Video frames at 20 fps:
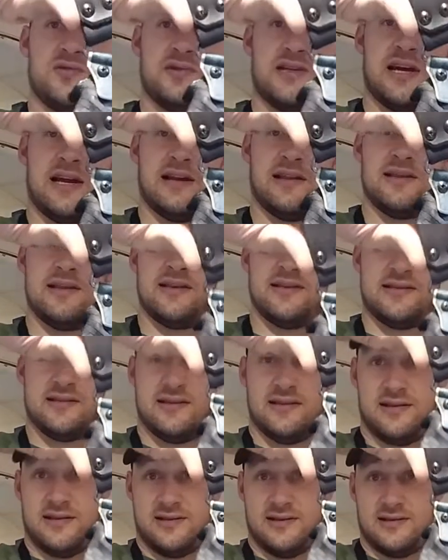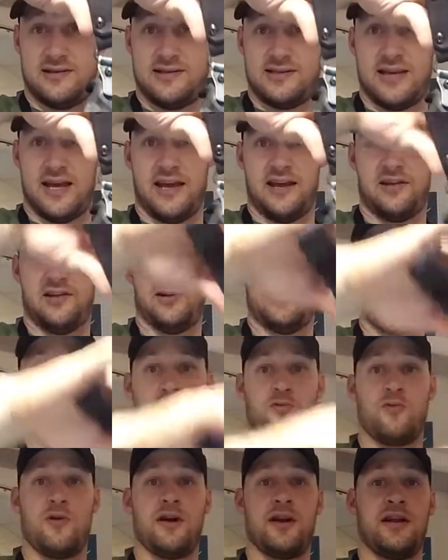out of this dangler
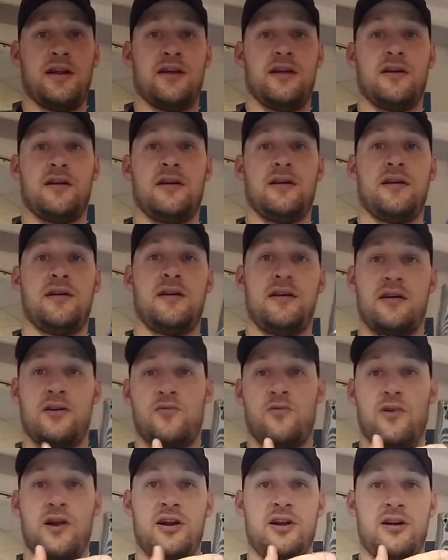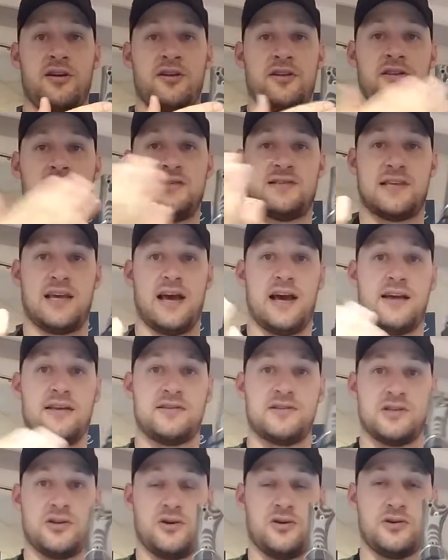and run it right onto this guy.
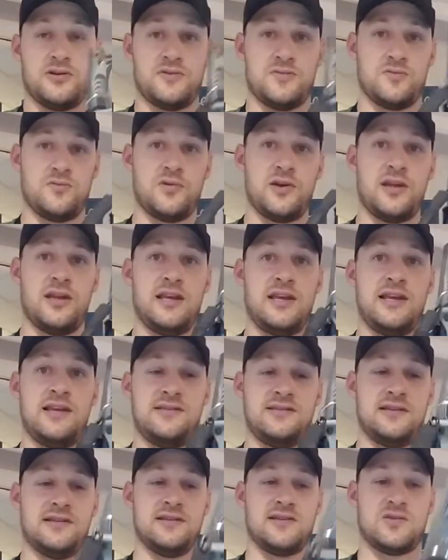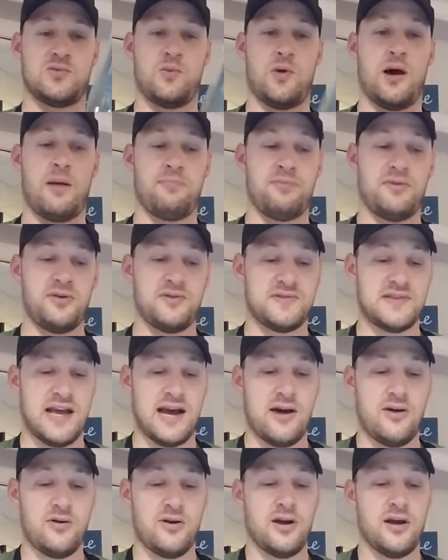So it's really easy to swap those
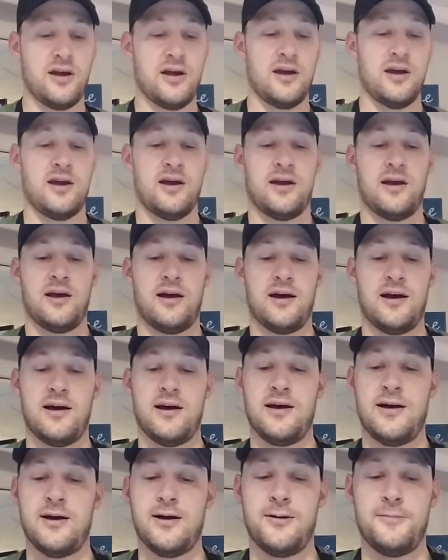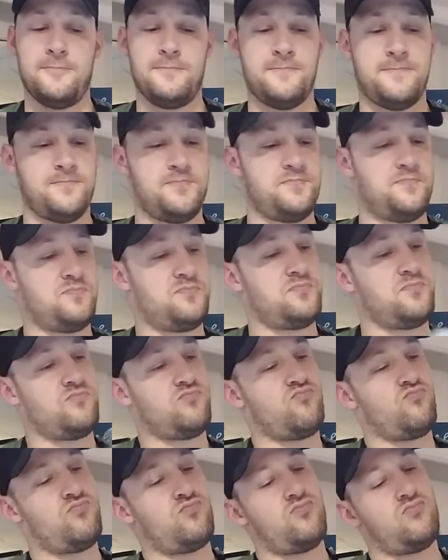out. Um,
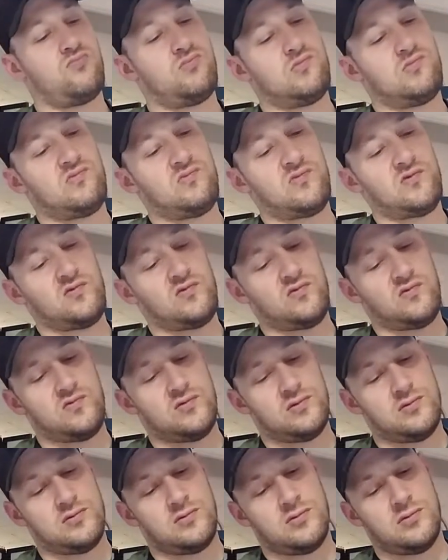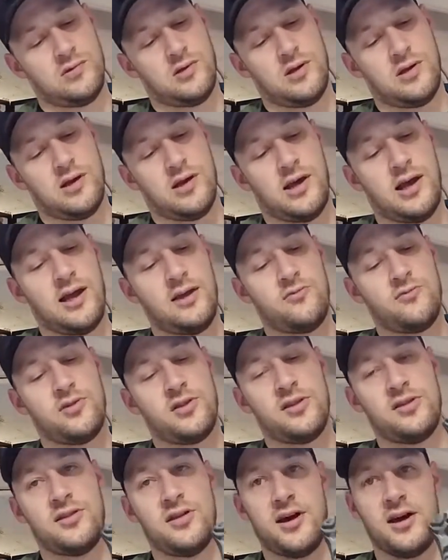I hadn't
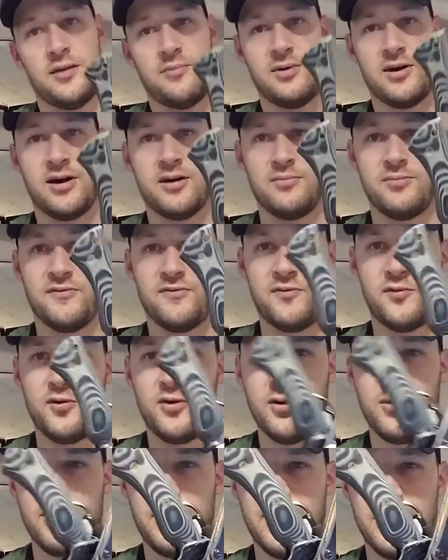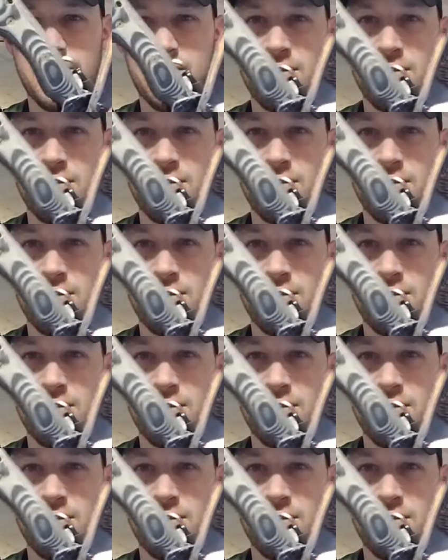really thought about it before, but